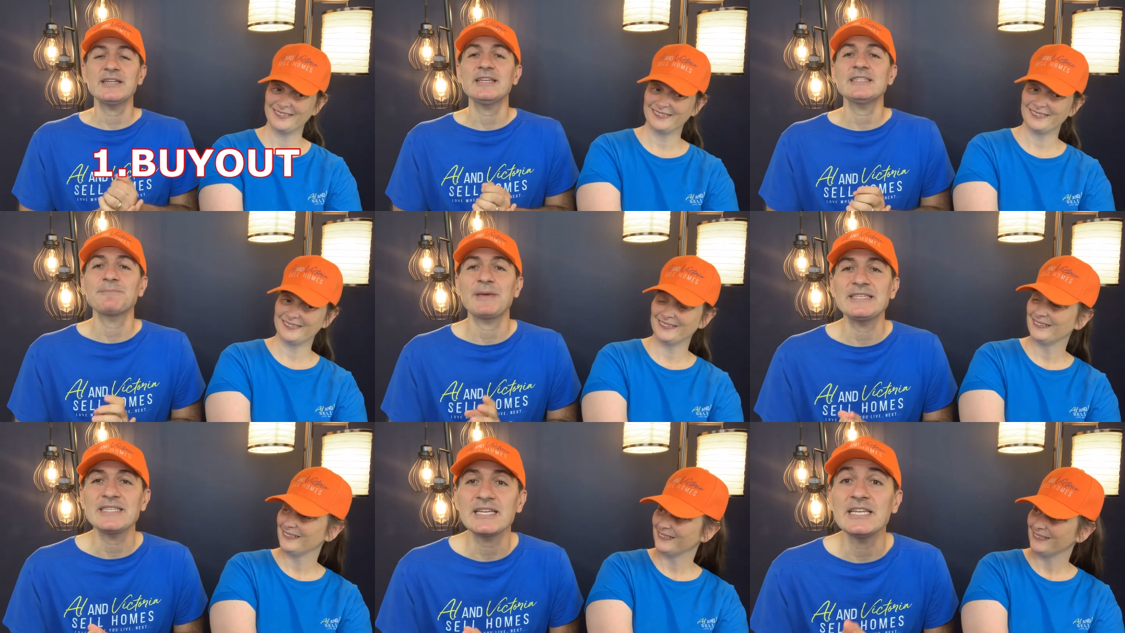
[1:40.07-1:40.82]
Speaker 1: is,
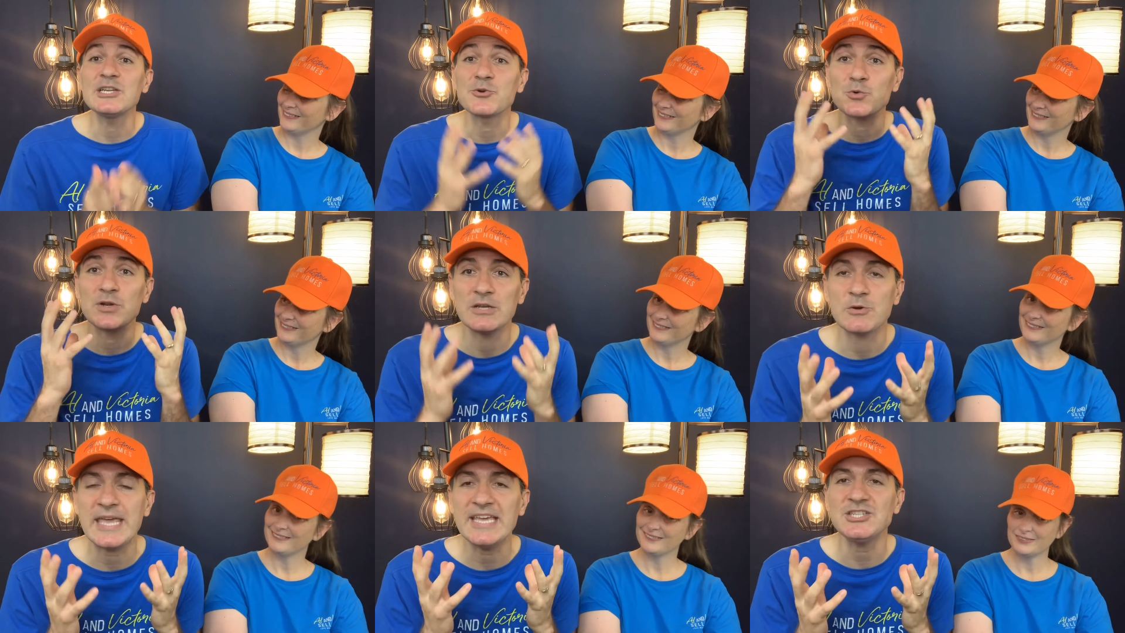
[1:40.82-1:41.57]
basically the
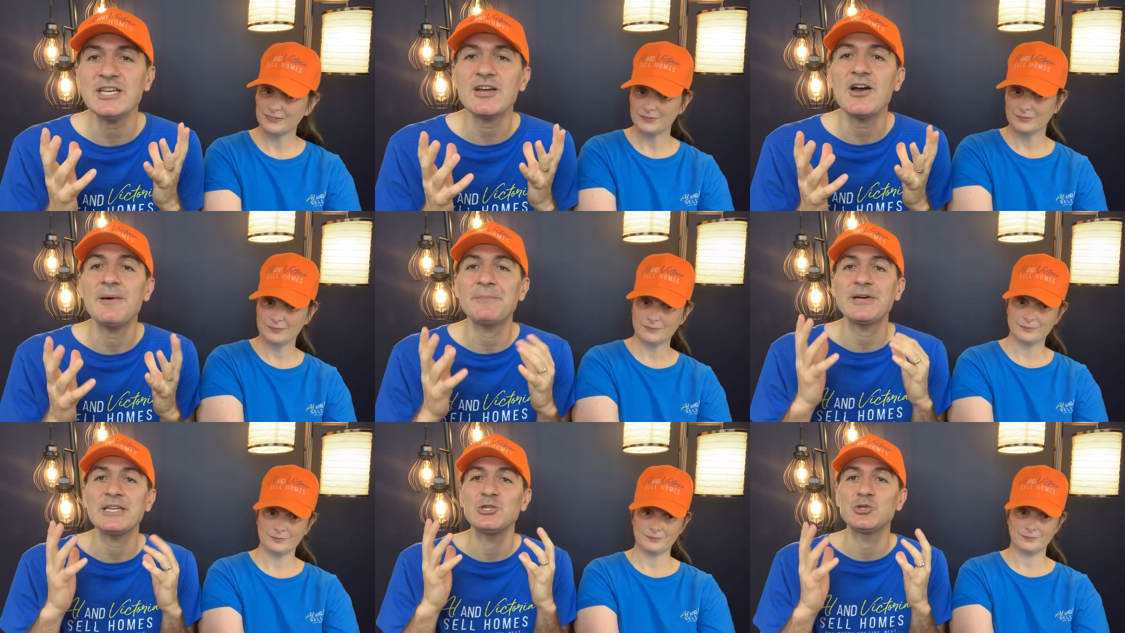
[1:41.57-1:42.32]
relocation
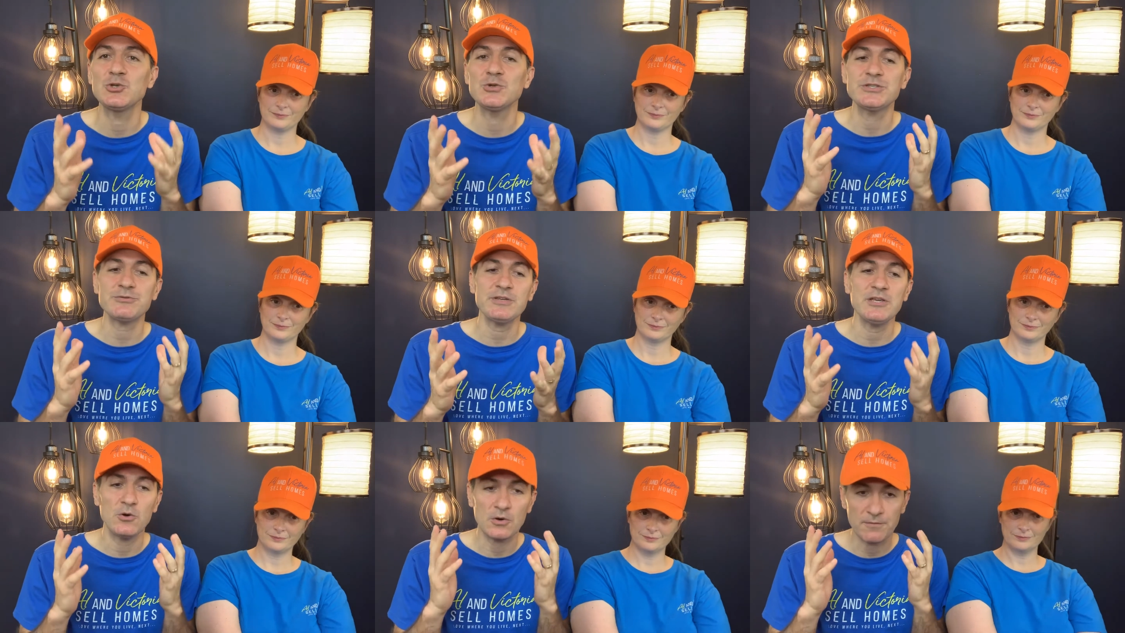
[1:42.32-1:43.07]
company do 3
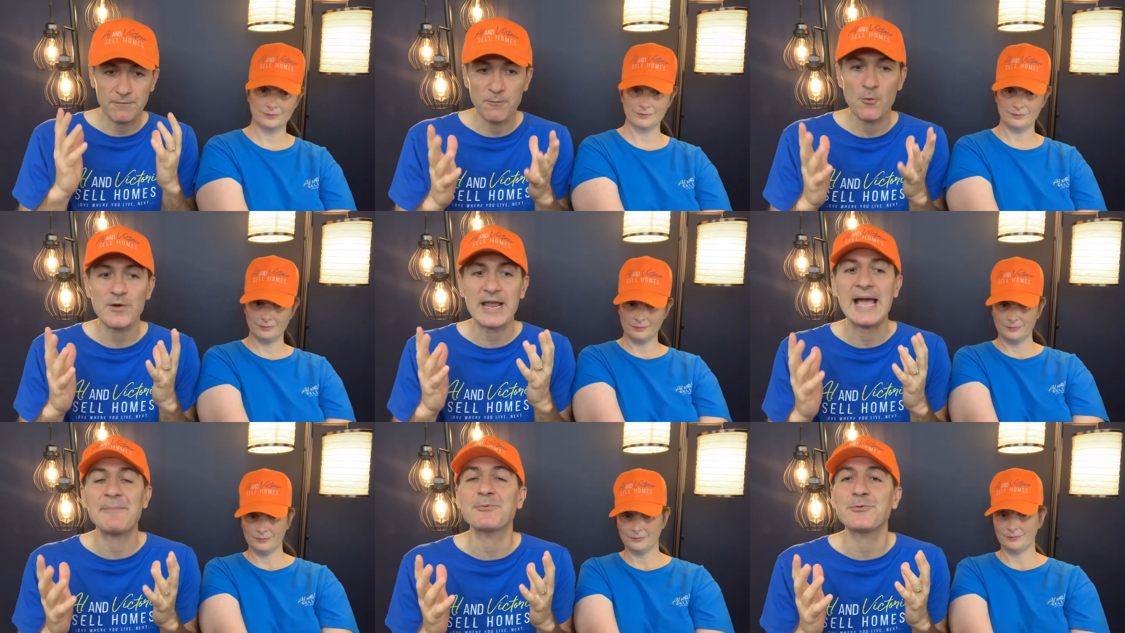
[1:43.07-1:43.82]
or 4
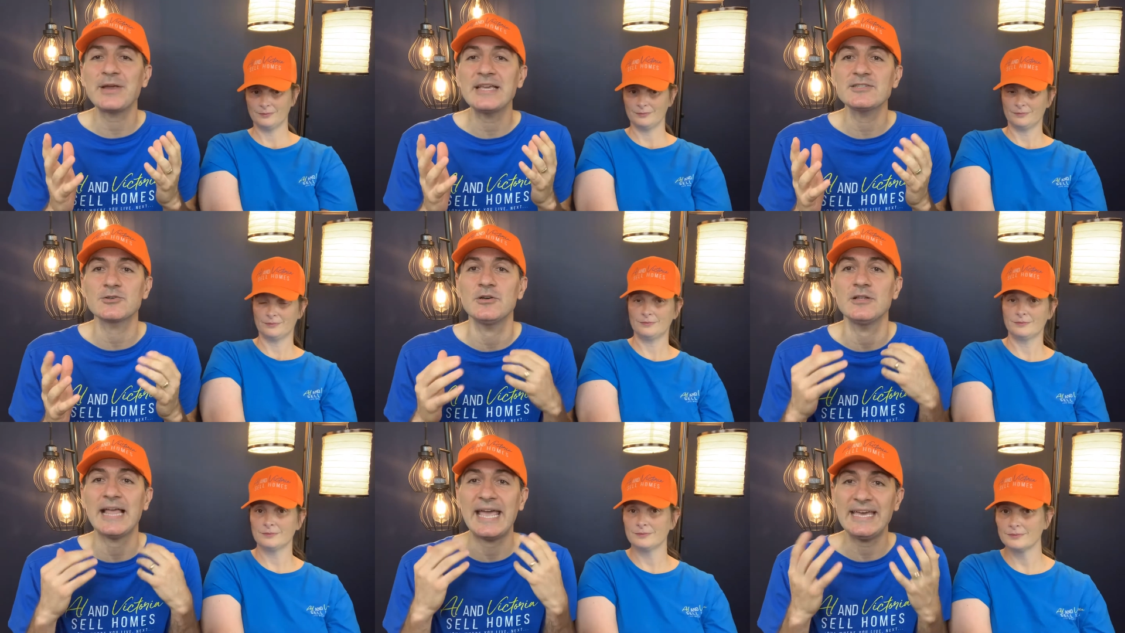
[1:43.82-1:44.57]

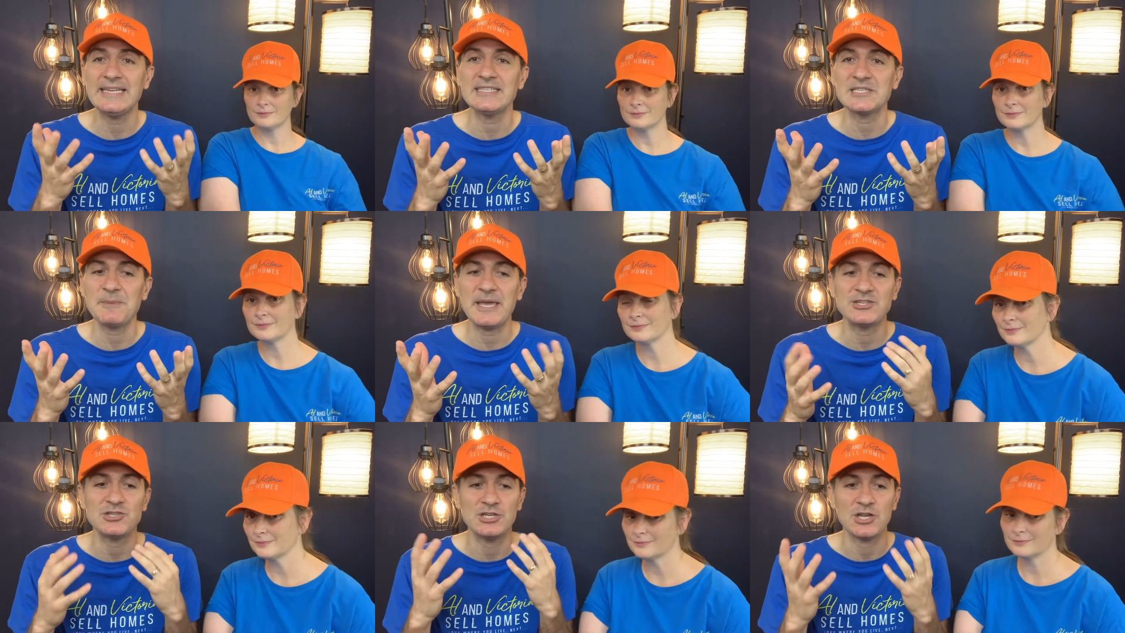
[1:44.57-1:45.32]
appraisal and
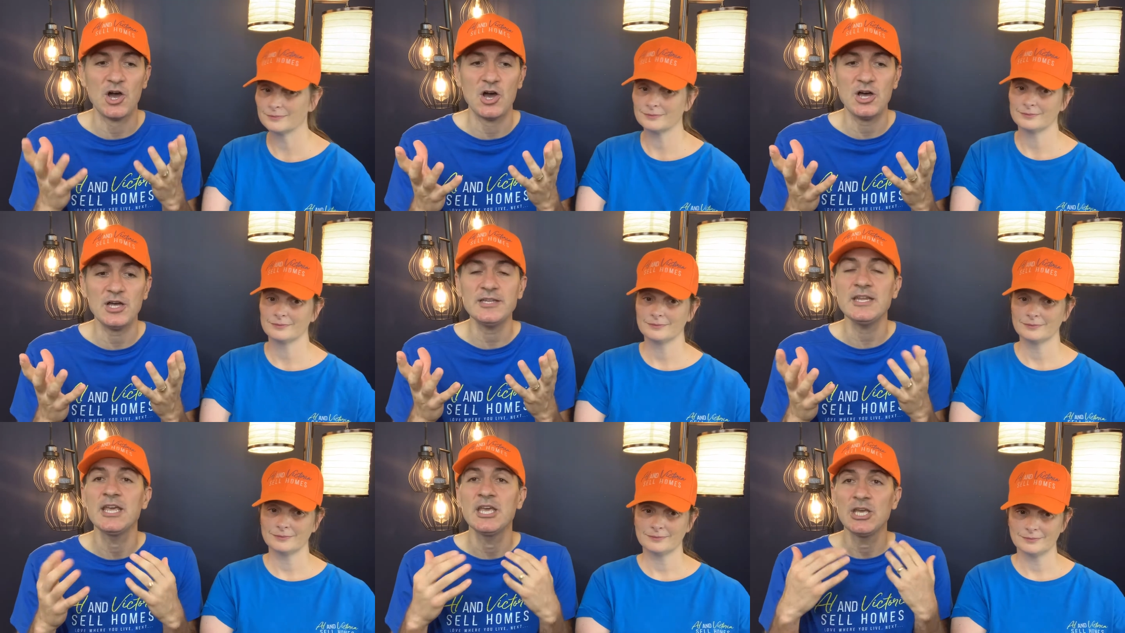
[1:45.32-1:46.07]
inspection on
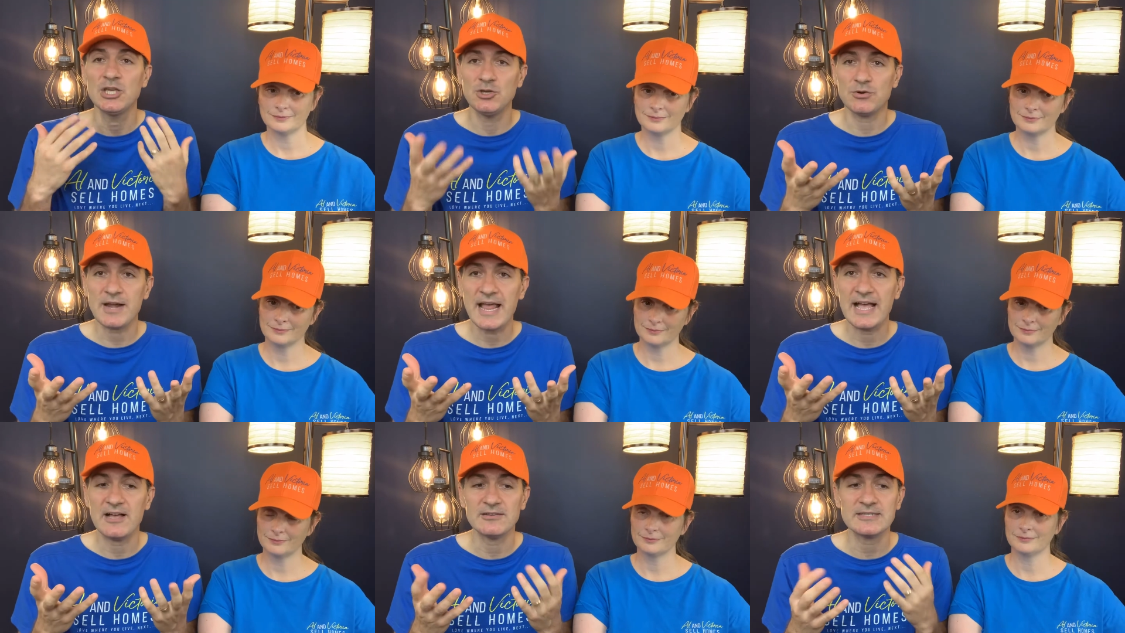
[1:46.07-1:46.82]
your
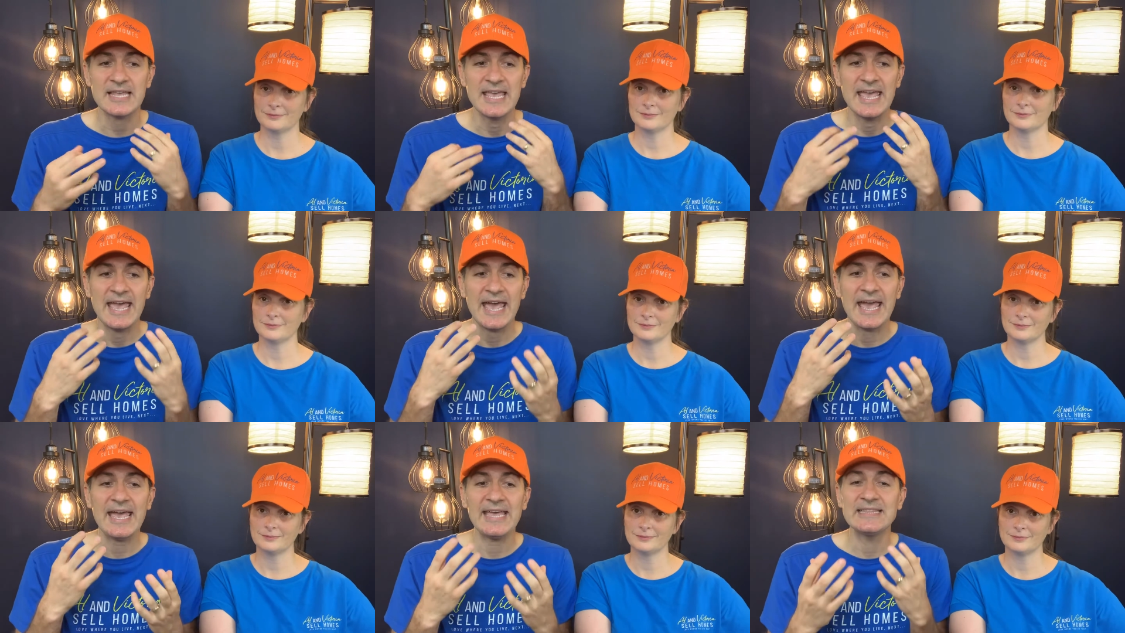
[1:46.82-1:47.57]
house
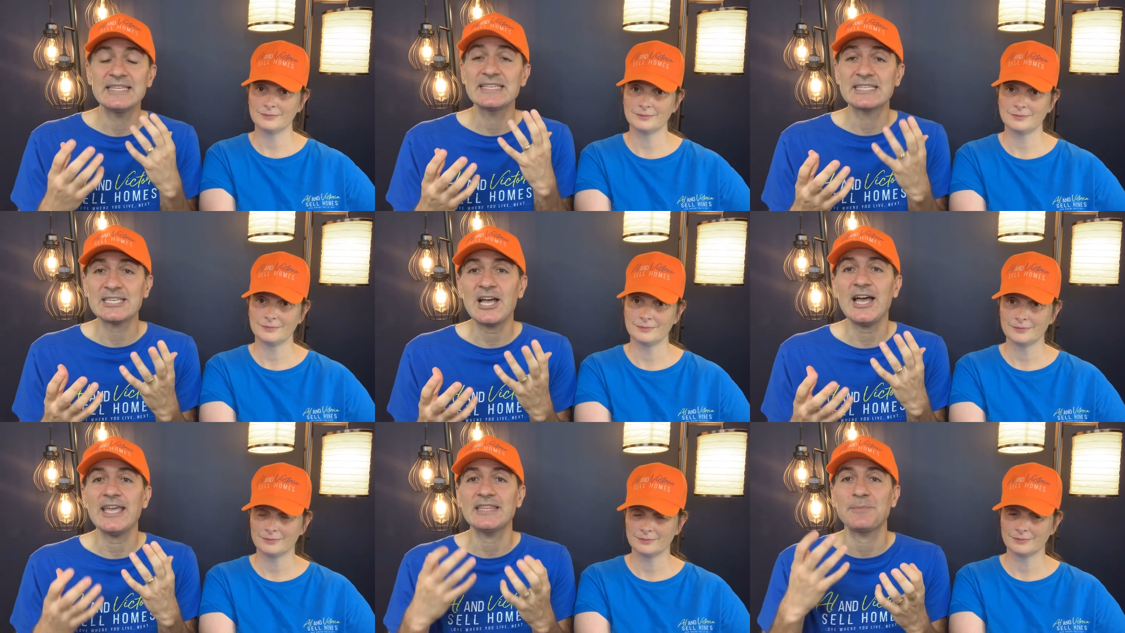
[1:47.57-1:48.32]
and
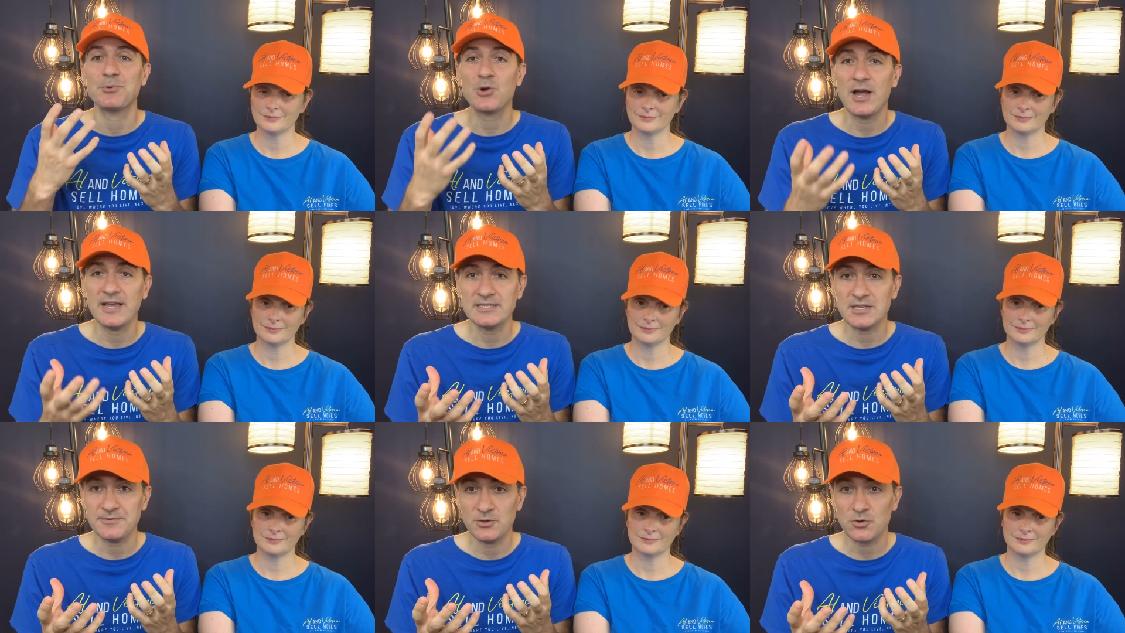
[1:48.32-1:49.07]
decide the price
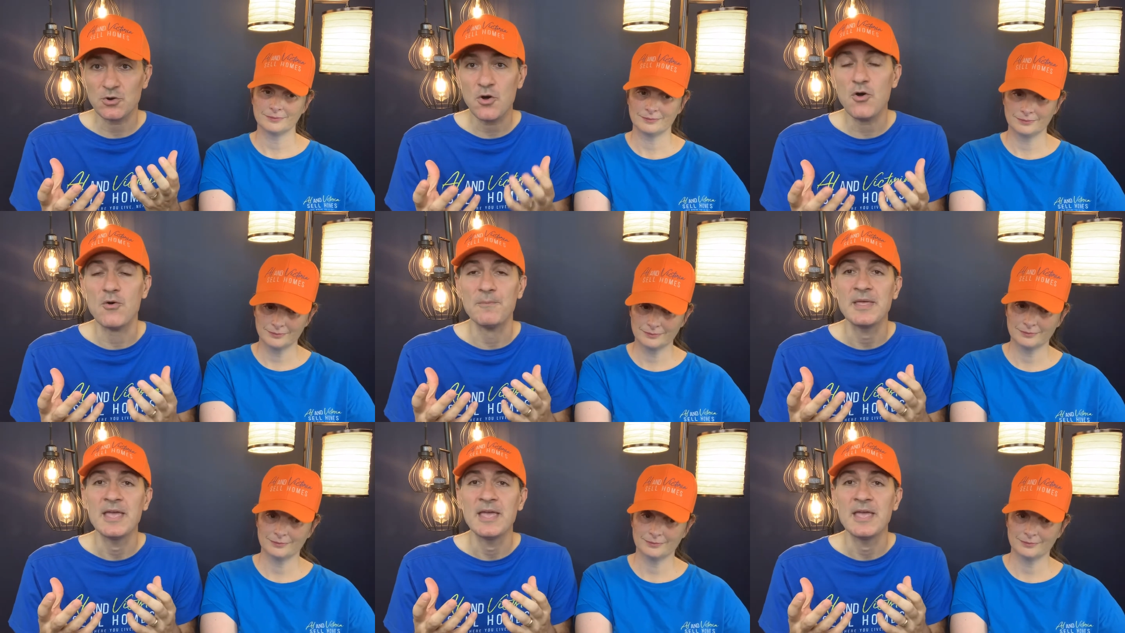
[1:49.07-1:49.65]
of your home,